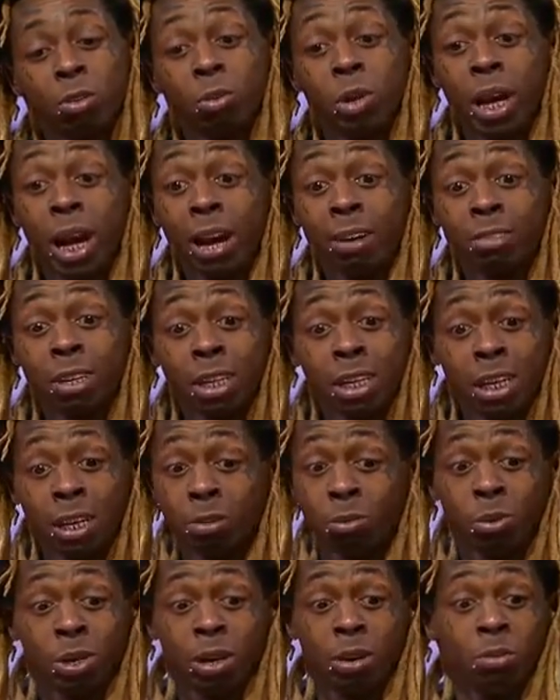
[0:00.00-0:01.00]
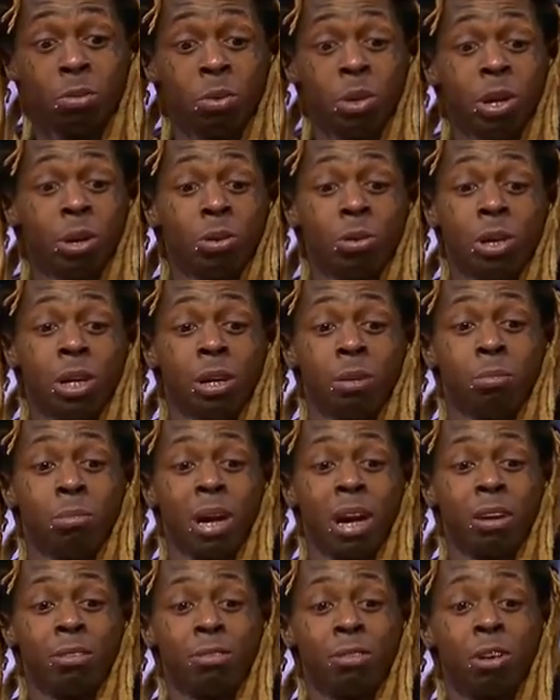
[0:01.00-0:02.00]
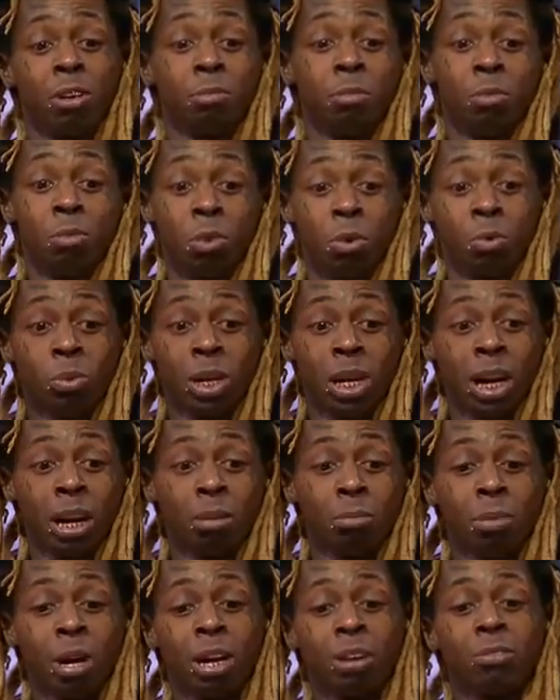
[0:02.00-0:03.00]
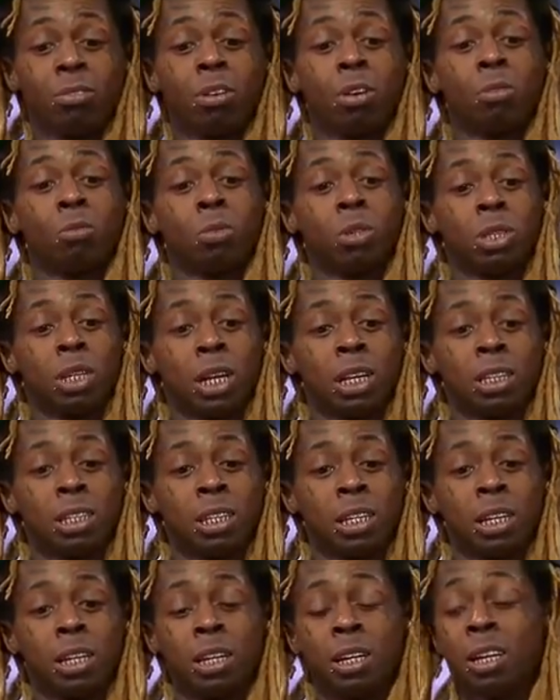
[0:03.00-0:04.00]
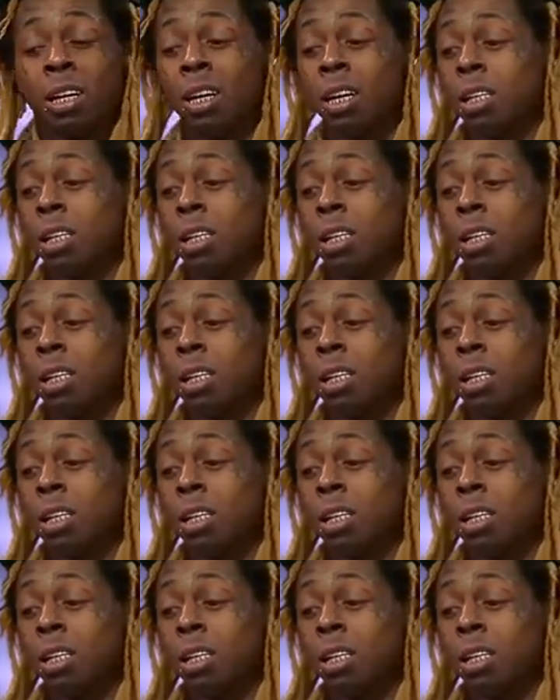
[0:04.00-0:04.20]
We have to get whatever we're going to get back from him. And what we got back from him was Isaiah.